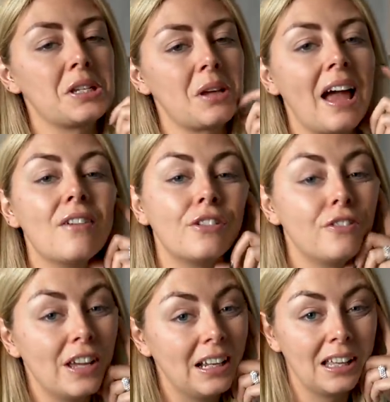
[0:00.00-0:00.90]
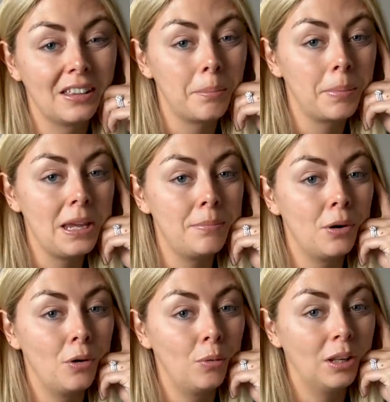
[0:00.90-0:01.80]
So I have a feeling that
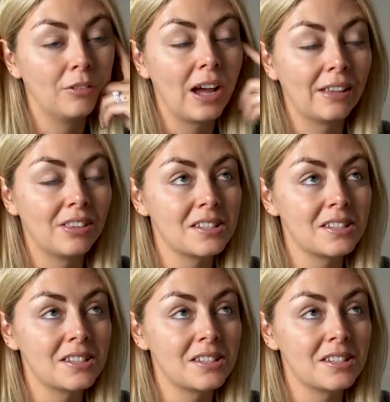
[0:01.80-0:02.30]
people will have had